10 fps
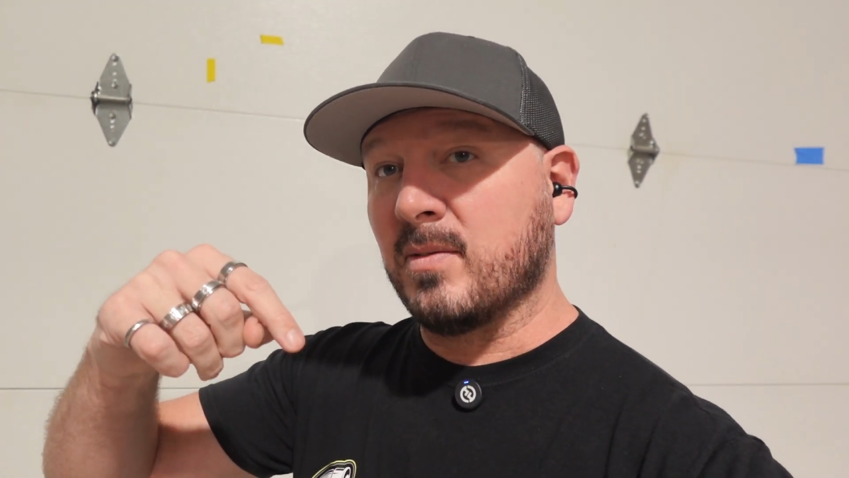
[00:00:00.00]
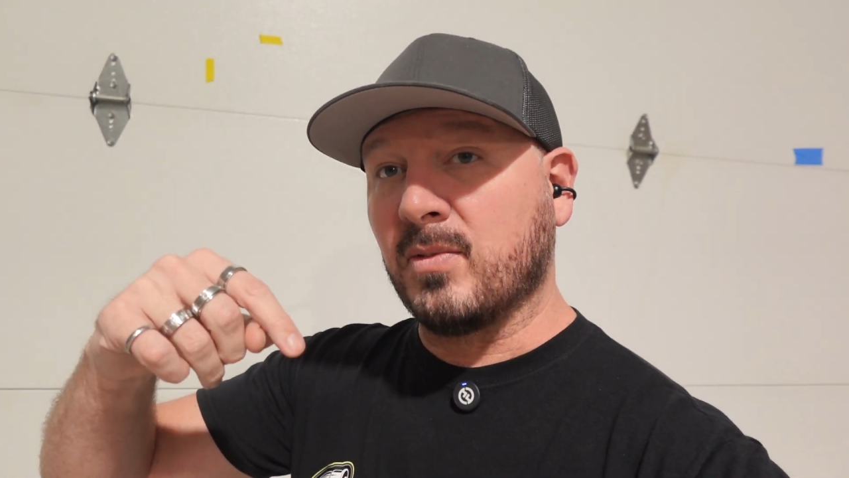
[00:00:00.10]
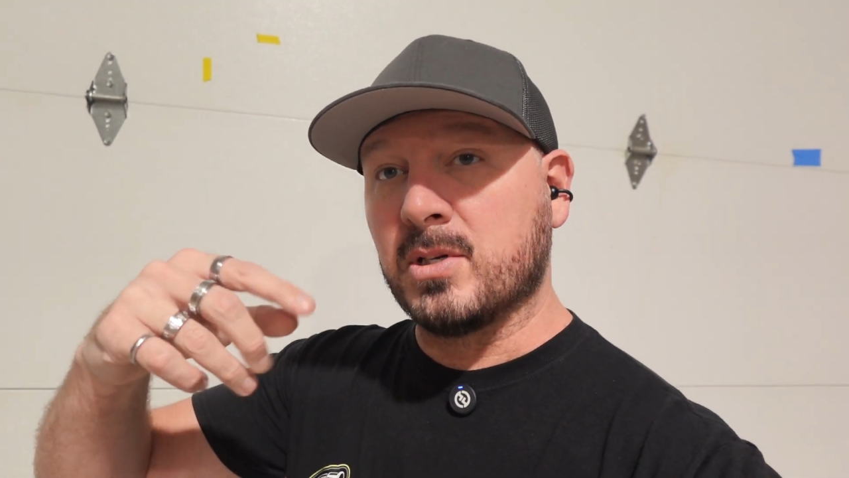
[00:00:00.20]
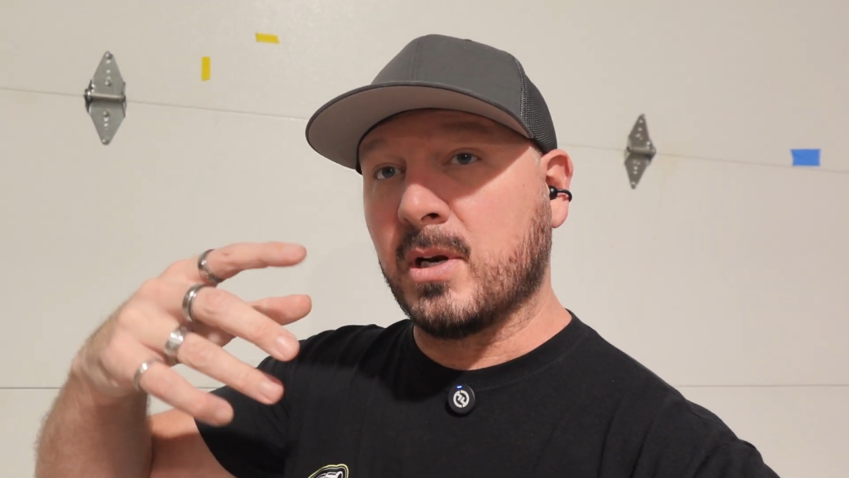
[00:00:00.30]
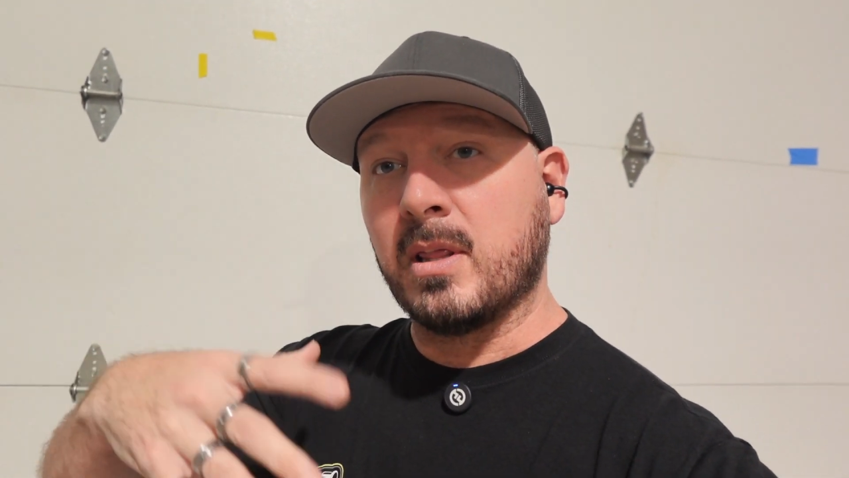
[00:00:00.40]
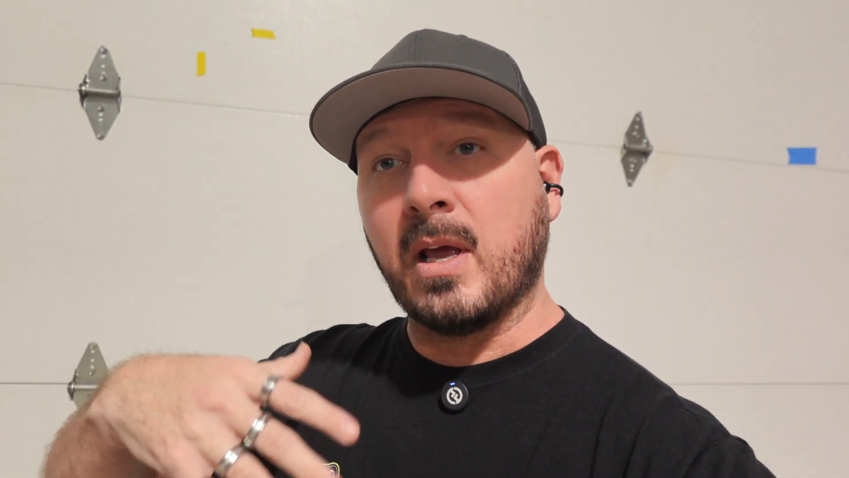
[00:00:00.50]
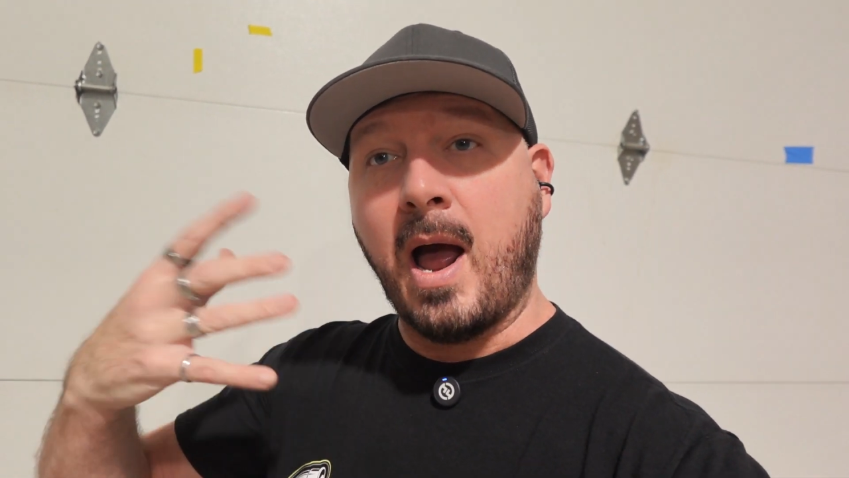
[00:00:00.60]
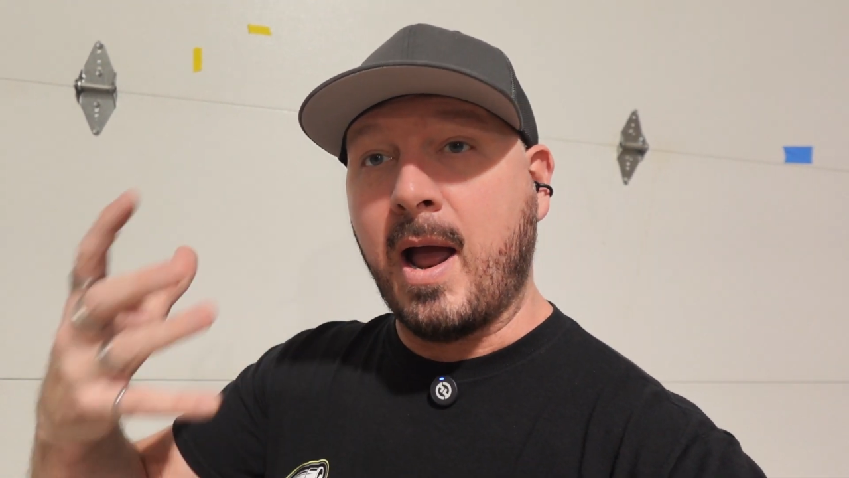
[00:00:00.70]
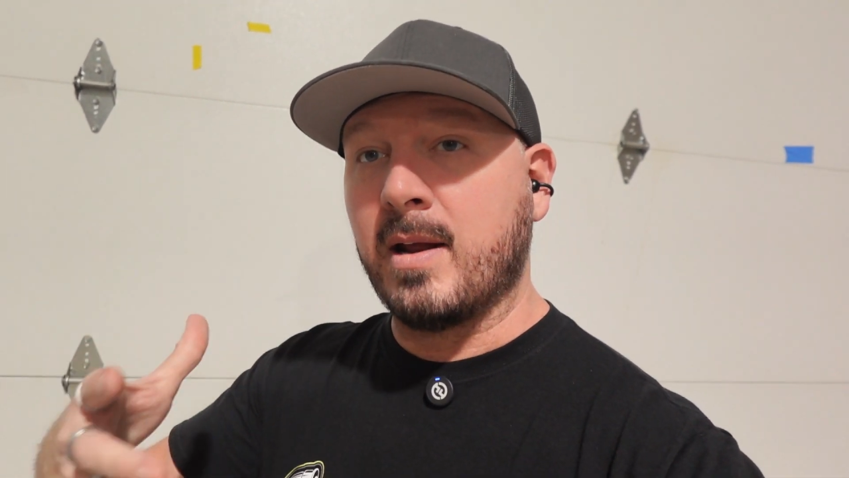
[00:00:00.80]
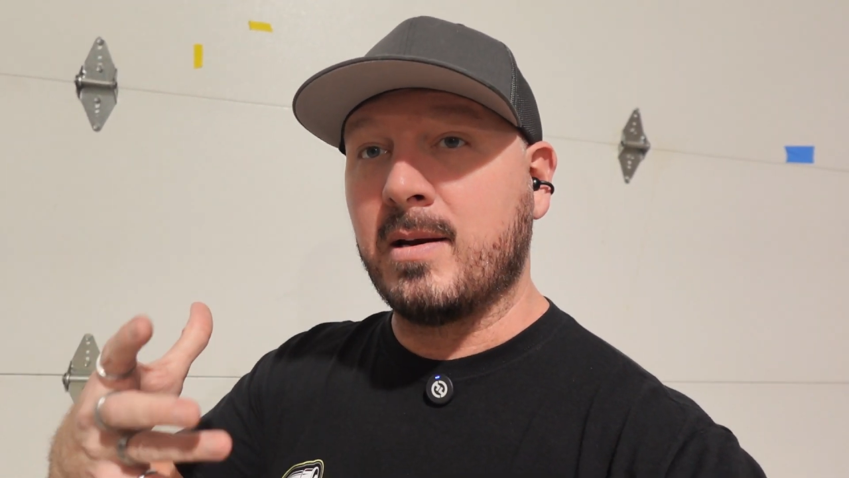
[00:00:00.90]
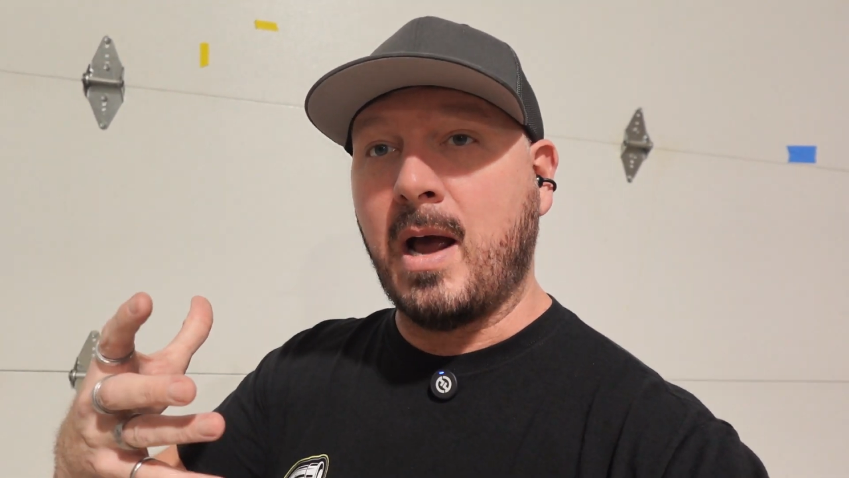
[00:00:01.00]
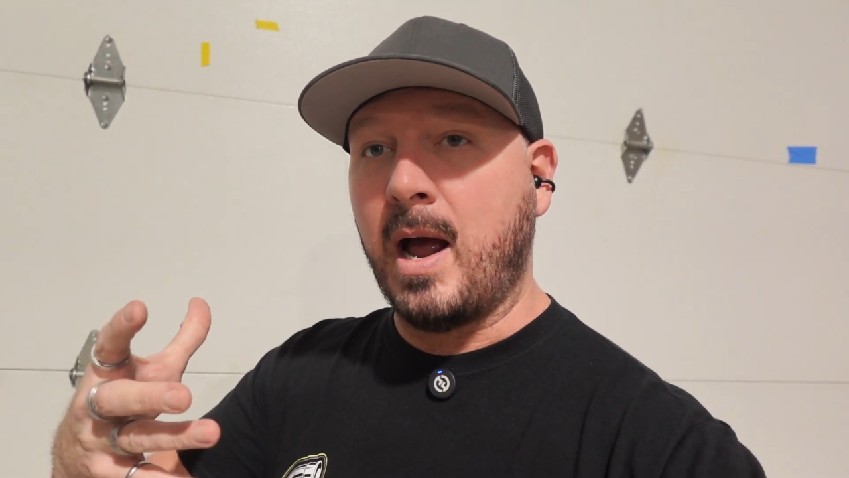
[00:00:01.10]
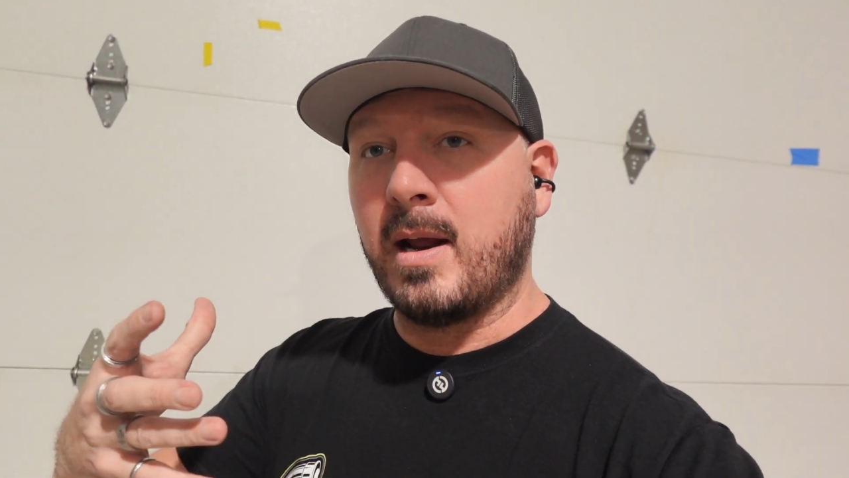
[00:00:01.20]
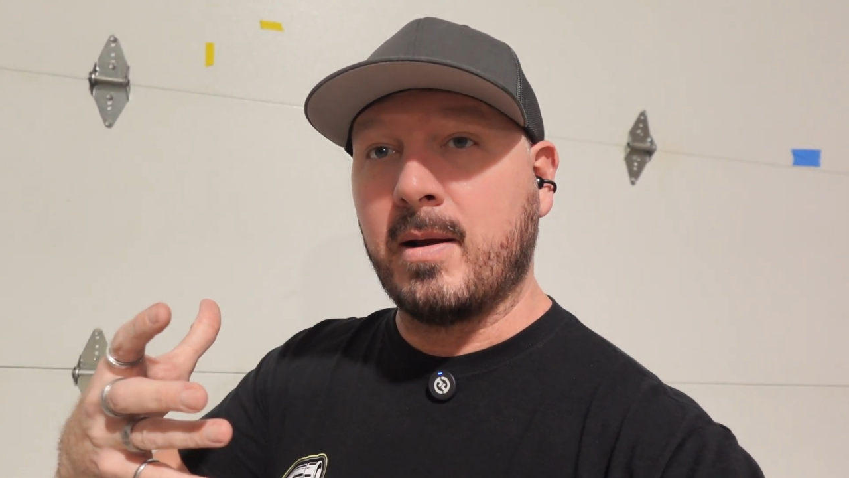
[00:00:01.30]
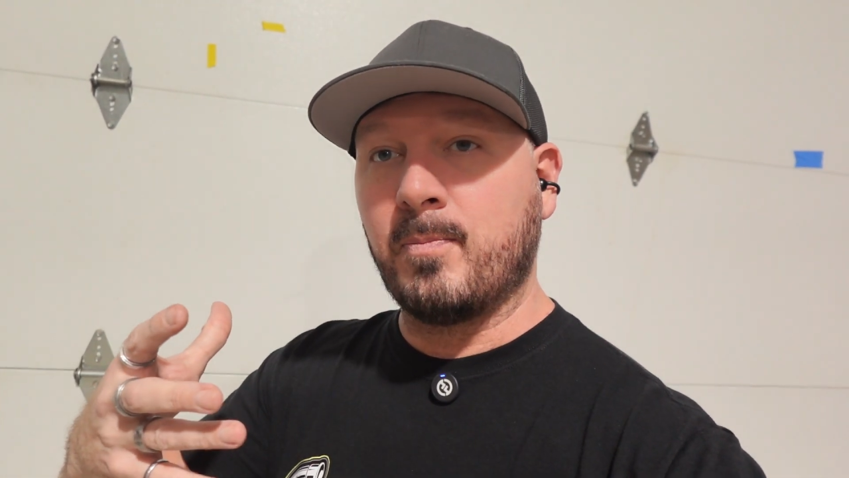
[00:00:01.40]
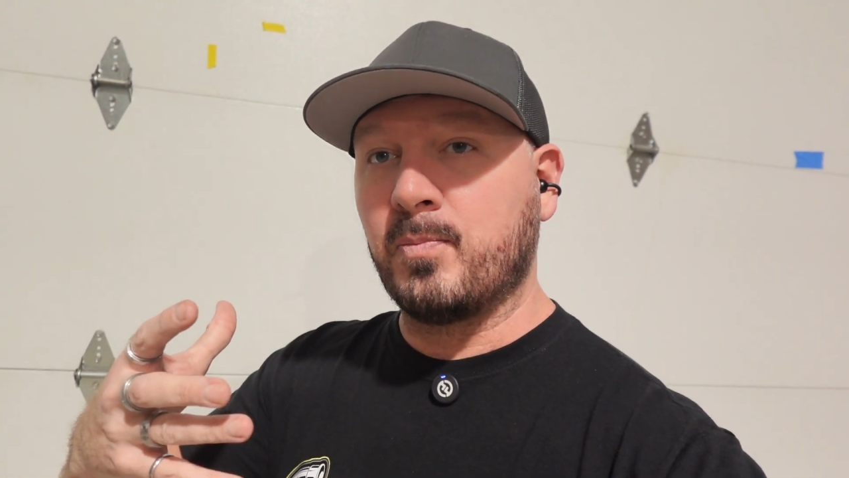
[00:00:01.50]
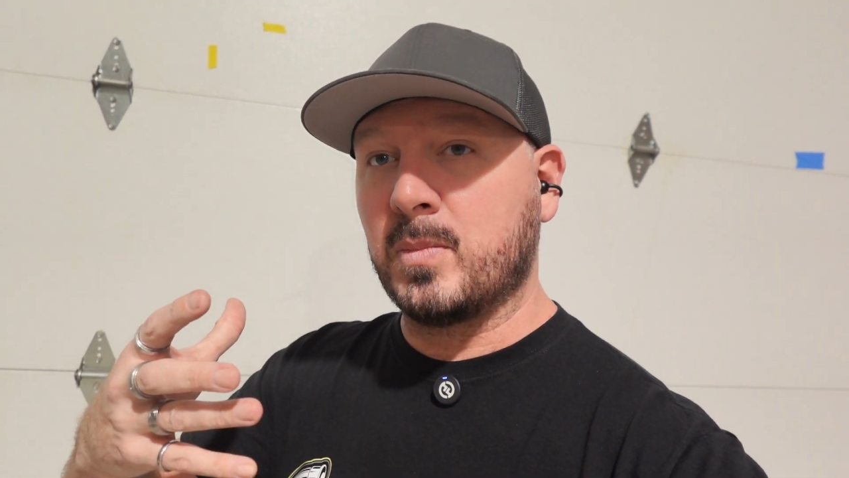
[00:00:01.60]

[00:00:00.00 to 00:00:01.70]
if there's anything I